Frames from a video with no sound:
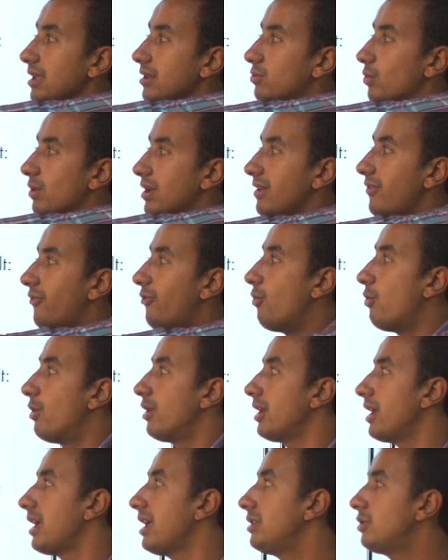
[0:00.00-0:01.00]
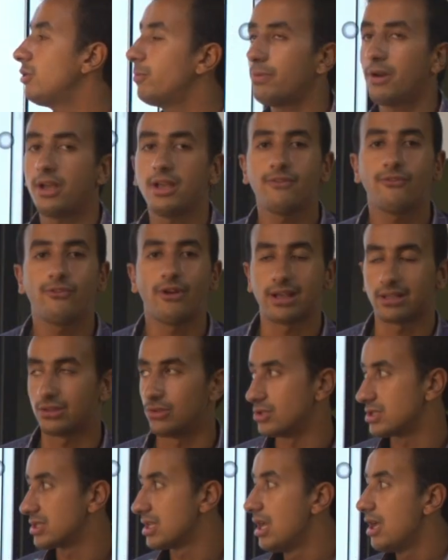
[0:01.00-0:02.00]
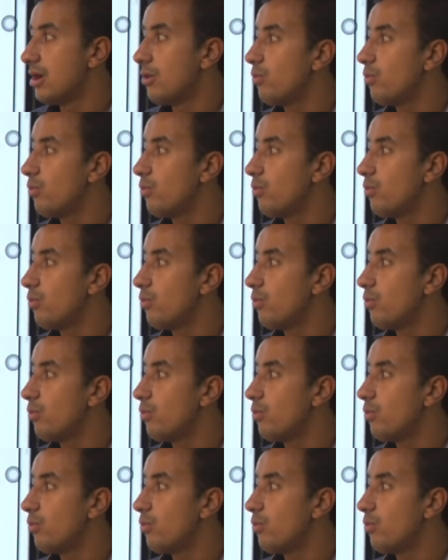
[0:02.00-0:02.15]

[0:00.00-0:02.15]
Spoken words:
24 into prime factors.